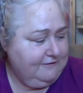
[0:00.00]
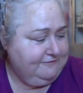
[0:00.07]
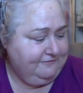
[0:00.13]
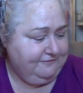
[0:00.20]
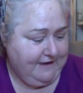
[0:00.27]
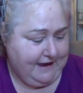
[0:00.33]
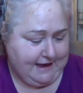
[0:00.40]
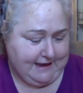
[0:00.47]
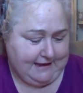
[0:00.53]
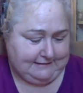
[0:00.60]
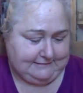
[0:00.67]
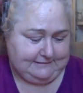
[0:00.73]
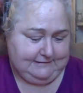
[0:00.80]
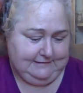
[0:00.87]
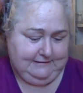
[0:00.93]

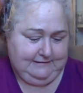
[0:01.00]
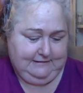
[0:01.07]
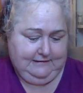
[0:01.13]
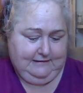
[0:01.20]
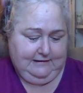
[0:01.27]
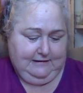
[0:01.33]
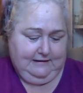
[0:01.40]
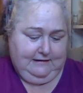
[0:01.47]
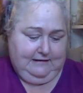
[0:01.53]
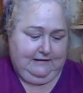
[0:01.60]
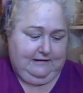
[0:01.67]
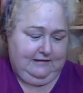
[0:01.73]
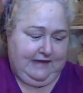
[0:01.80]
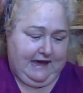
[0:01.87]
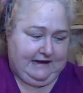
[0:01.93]
fact
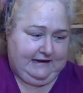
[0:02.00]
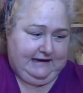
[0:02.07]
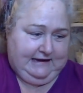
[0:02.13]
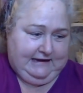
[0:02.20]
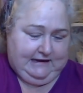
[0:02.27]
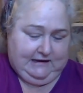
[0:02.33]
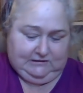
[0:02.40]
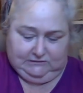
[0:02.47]
that he